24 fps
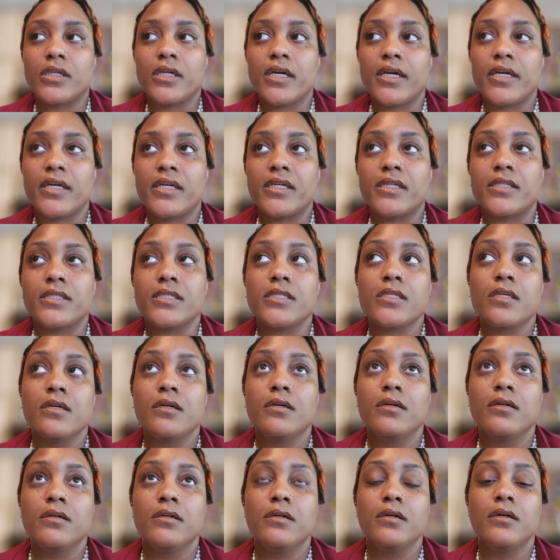has
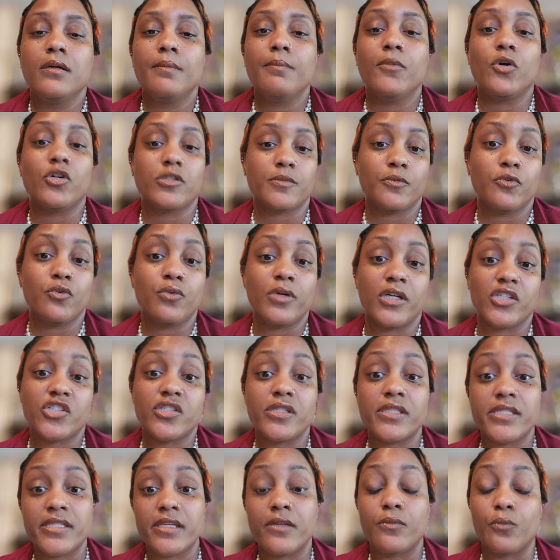multiple
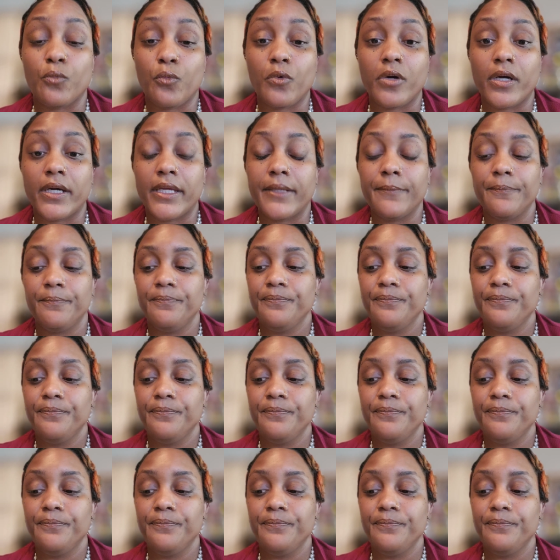questions in one,